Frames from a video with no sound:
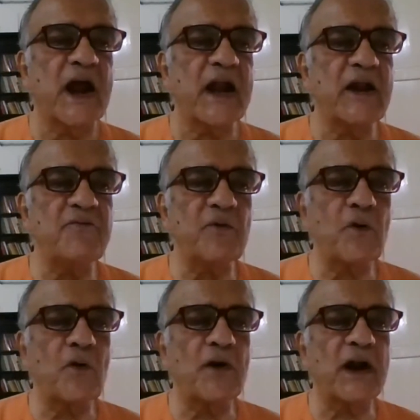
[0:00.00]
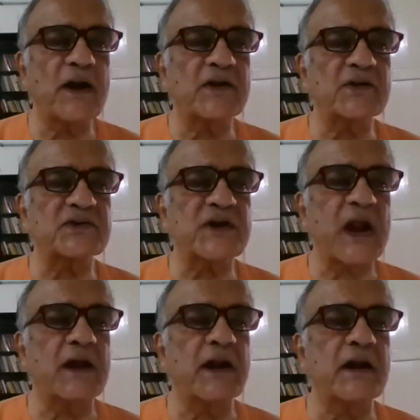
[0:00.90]
And if you don't
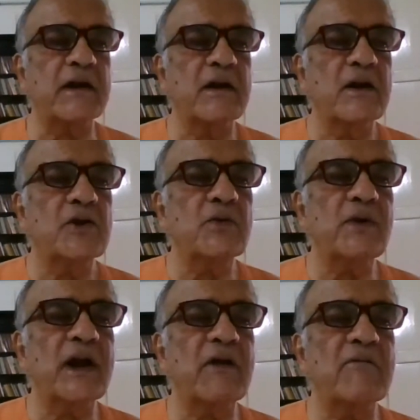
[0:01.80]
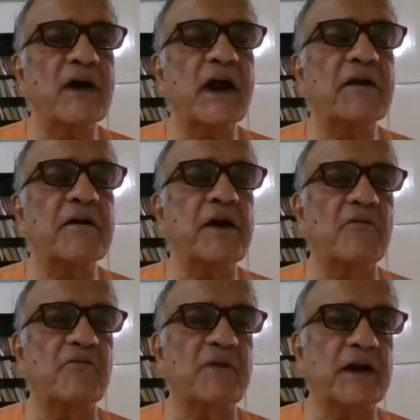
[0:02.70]
understand it, you will never get
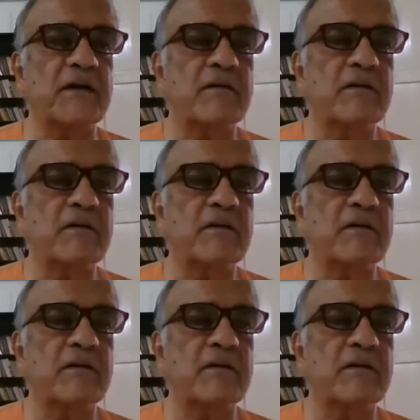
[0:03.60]
rid of it.